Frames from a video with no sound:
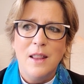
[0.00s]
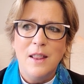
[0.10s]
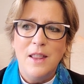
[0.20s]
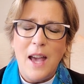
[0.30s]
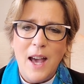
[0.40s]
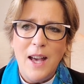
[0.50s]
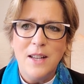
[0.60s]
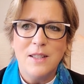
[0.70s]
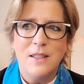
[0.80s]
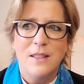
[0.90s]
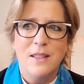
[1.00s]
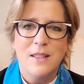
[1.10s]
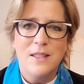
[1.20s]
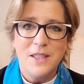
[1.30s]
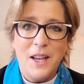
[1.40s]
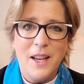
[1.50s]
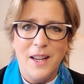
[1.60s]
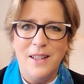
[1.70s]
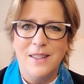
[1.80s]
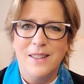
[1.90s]
That
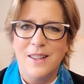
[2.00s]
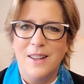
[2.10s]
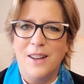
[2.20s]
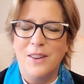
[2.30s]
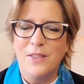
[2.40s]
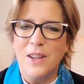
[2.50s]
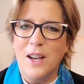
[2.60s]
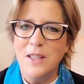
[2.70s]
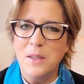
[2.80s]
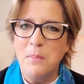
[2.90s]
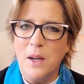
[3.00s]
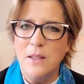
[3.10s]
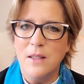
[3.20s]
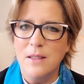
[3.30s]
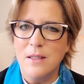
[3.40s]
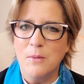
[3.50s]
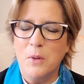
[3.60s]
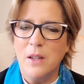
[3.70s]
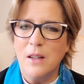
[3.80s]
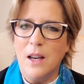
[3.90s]
sign of God's abundance,
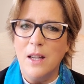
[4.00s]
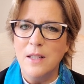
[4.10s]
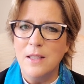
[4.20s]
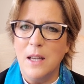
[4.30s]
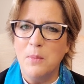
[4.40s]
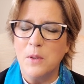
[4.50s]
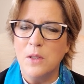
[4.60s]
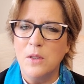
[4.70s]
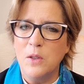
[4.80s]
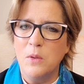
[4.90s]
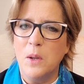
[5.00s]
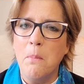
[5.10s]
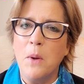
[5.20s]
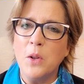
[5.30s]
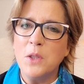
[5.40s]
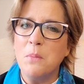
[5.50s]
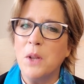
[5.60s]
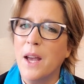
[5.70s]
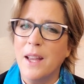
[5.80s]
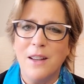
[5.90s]
what God is able to do, the
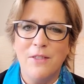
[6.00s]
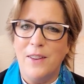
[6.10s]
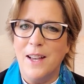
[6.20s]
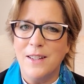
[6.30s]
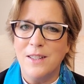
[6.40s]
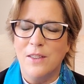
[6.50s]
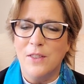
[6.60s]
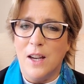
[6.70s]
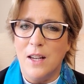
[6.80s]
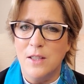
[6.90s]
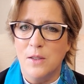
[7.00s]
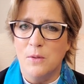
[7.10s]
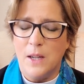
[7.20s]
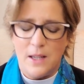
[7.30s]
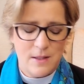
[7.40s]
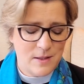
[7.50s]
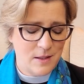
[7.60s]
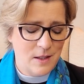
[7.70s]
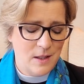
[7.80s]
multiplying effect of God's grace,